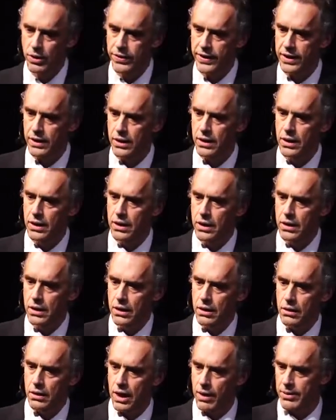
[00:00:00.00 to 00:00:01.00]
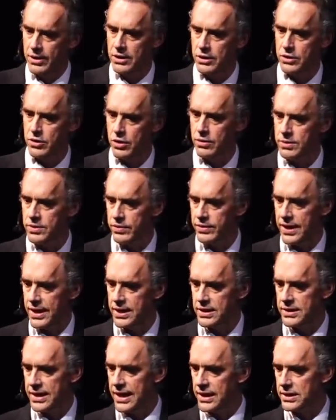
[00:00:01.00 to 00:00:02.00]
then, coming to terms with that
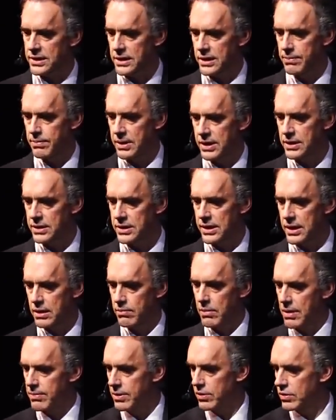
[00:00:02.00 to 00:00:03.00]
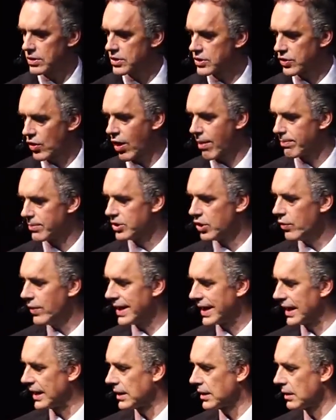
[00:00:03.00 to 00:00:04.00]
is excellent, because then maybe you can stop
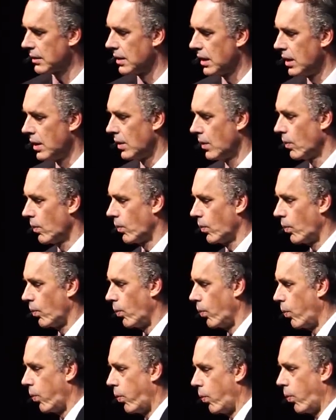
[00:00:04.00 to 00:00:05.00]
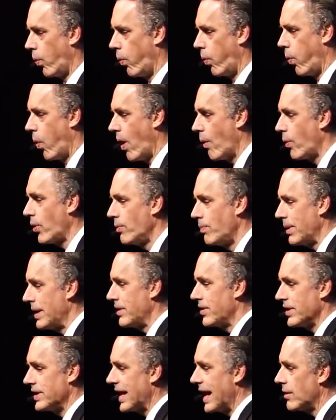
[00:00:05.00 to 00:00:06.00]
doing it. And what would be
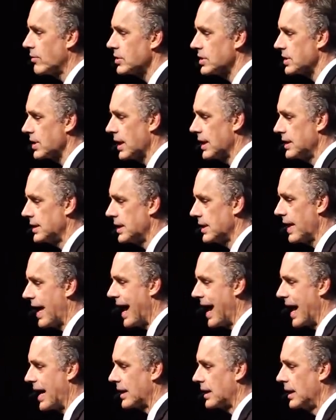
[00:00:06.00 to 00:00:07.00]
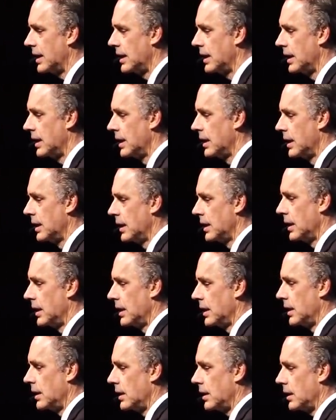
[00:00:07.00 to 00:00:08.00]
the downside to that?
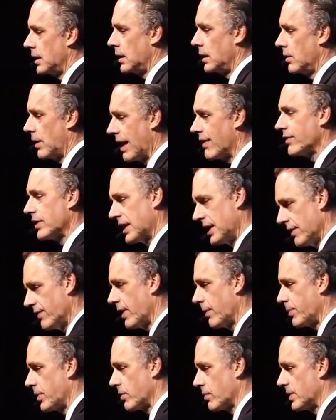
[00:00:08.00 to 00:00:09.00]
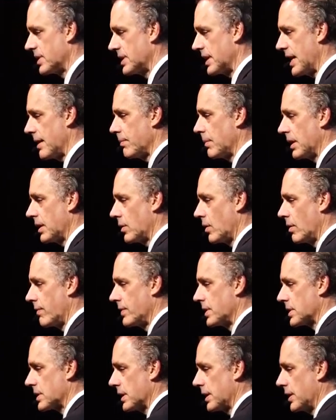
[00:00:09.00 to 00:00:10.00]
You'd have to give up your resentment,
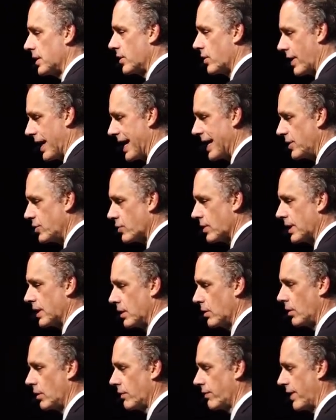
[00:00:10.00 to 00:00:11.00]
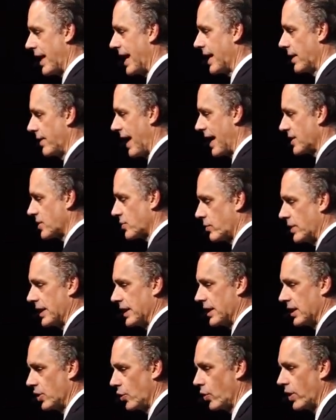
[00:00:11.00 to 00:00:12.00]
obviously, and your hatred and all of that, and that's really
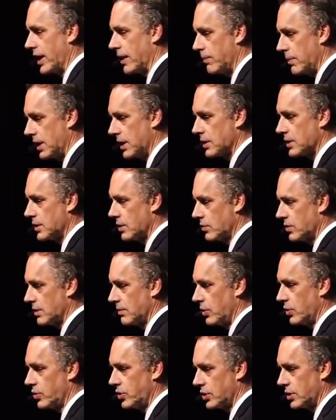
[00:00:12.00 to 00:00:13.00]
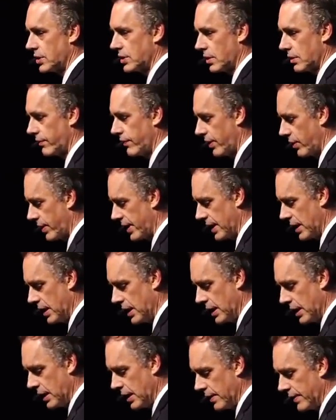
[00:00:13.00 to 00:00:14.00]
annoying, because those emotions are
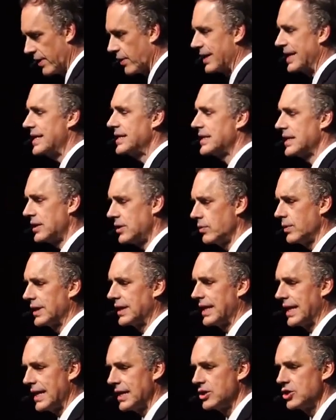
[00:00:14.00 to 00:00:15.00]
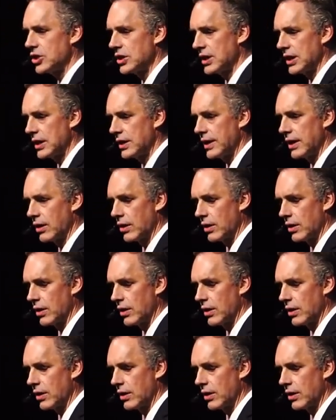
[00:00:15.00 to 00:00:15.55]
they're easy to engage in, and